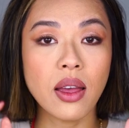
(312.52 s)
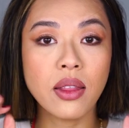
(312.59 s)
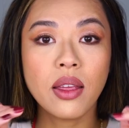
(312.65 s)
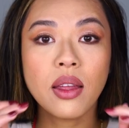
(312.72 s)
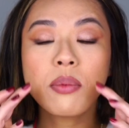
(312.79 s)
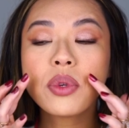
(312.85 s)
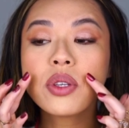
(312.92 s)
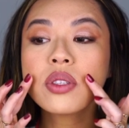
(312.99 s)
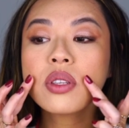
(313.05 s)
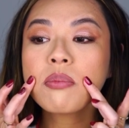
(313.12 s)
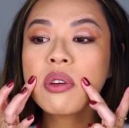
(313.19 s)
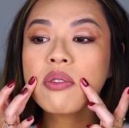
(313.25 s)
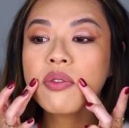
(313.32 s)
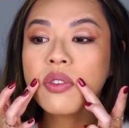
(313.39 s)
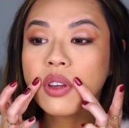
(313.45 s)
and then I'm using
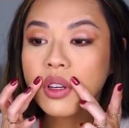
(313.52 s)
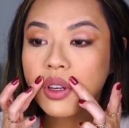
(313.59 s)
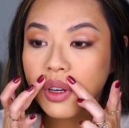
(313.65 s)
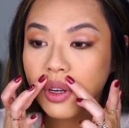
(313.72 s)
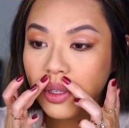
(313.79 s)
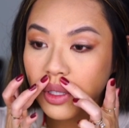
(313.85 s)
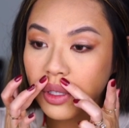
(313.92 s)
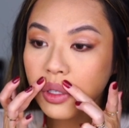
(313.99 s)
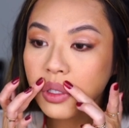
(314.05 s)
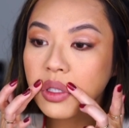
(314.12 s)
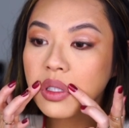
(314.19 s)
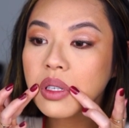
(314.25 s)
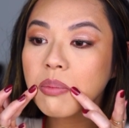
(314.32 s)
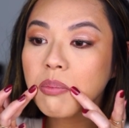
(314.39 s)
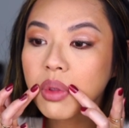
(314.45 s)
my finger just
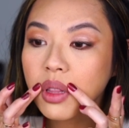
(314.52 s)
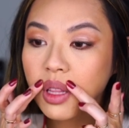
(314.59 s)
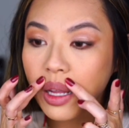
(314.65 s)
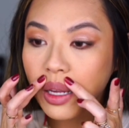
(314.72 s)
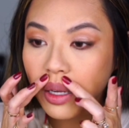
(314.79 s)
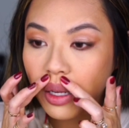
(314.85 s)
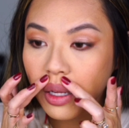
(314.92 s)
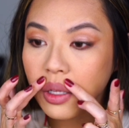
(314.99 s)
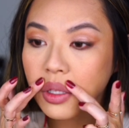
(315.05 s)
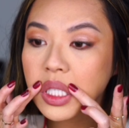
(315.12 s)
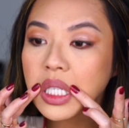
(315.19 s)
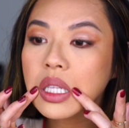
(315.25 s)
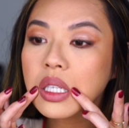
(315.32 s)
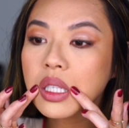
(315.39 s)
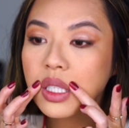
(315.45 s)
to blend it
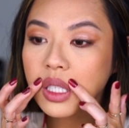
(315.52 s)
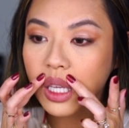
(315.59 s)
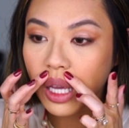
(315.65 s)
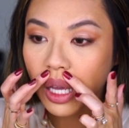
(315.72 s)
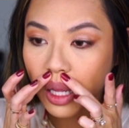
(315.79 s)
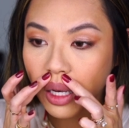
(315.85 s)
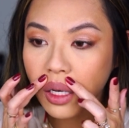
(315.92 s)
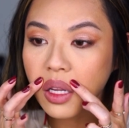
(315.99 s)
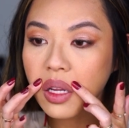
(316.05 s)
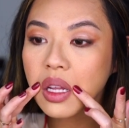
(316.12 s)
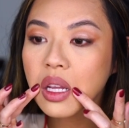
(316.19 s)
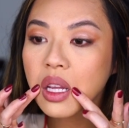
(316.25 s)
into the skin.